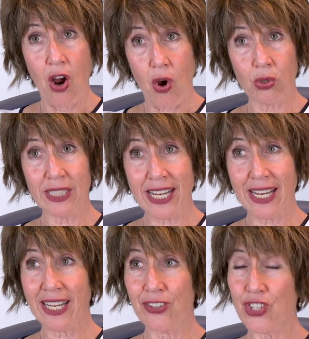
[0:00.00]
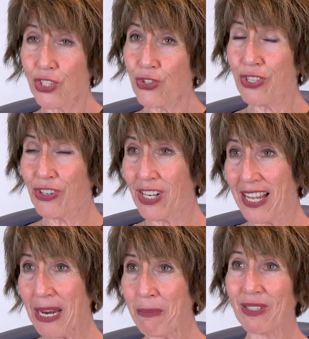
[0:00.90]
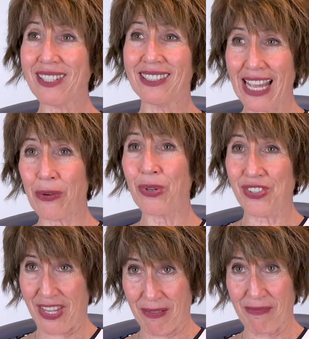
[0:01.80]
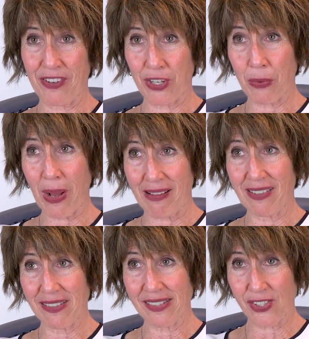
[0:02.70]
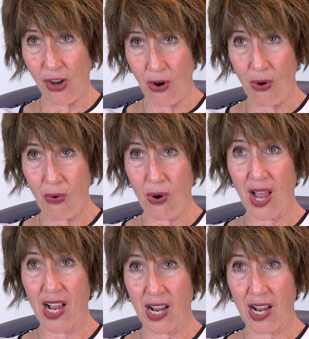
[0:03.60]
Only in children, they're not able to language them very well. So